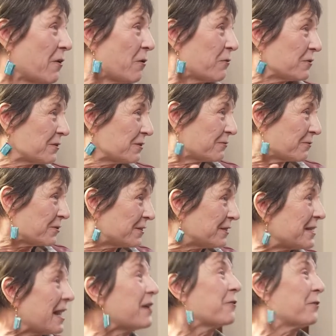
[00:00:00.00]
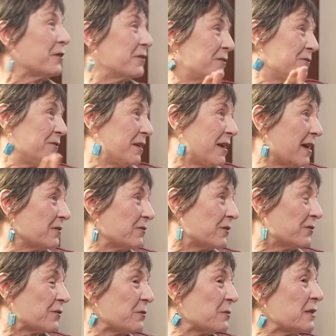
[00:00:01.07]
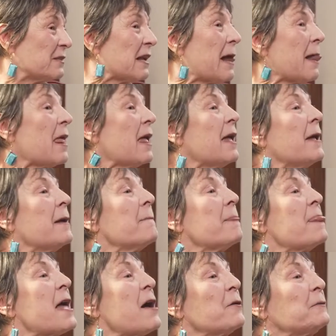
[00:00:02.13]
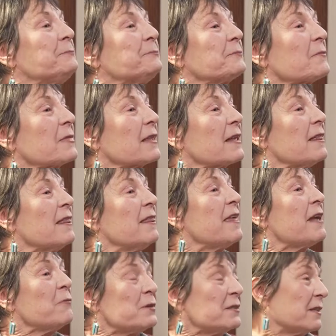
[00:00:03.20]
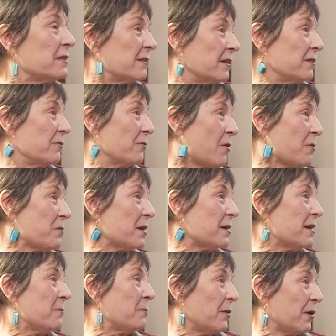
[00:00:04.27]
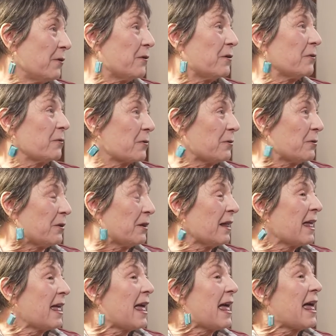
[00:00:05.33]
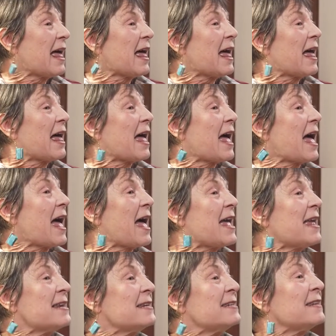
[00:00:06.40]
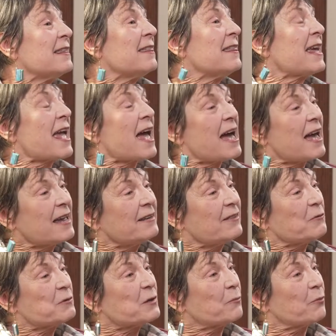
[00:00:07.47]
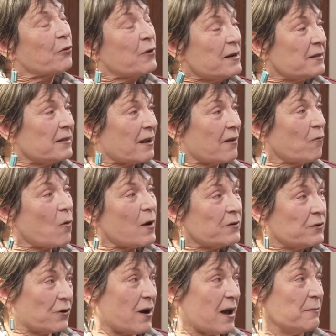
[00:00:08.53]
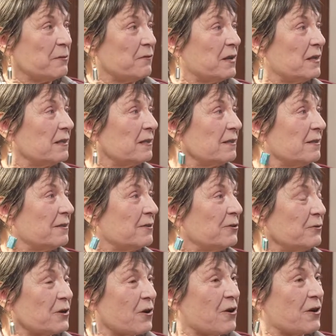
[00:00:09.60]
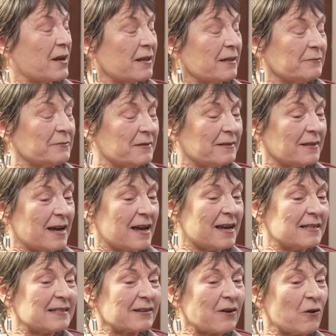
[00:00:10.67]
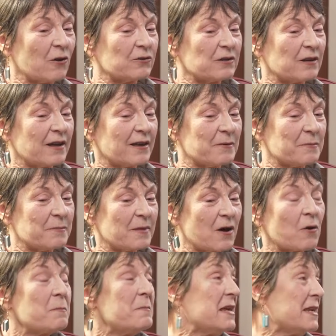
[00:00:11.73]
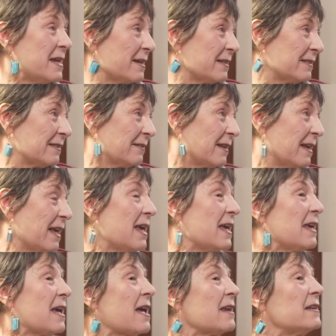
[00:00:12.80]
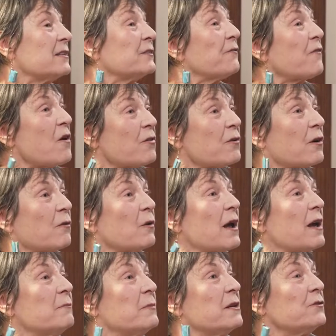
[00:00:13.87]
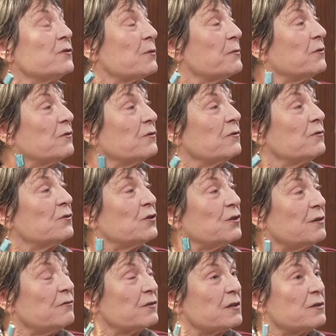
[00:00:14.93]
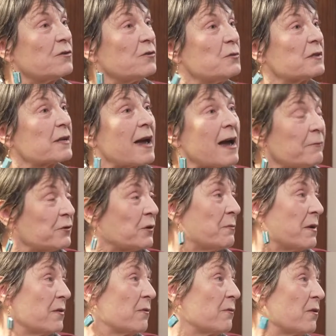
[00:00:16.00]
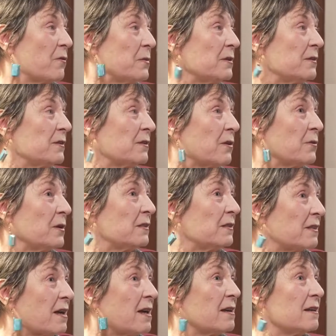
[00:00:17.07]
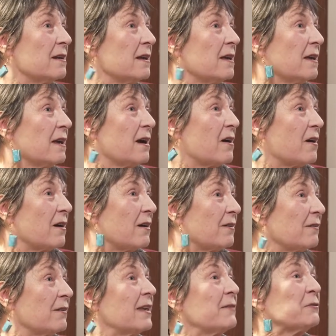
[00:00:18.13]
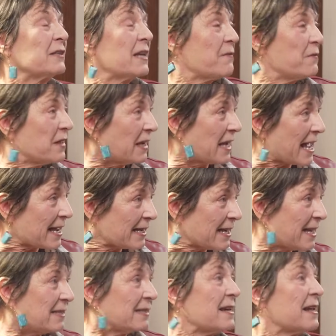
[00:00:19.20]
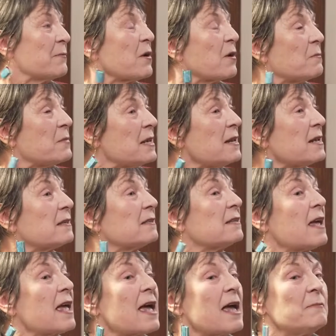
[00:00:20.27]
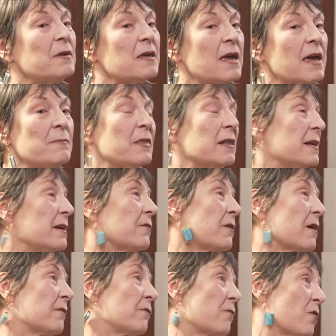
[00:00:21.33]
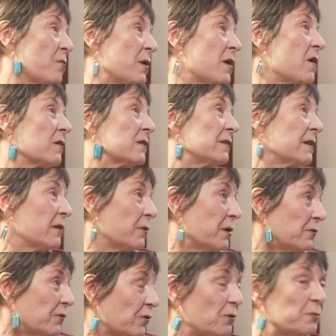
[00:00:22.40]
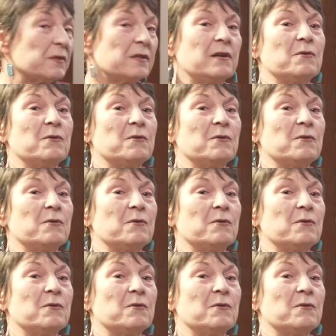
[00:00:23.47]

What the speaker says: Oaks were sacred to the ancient Germans. Now, they resisted Roman imperial rule, and there was a prince of one tribe of these Teutonic guys called Arminius, and his father had been a German chieftain who was captured by the Romans, so his son was given the Latinized name Arminius and became the leader of Roman auxiliary troops.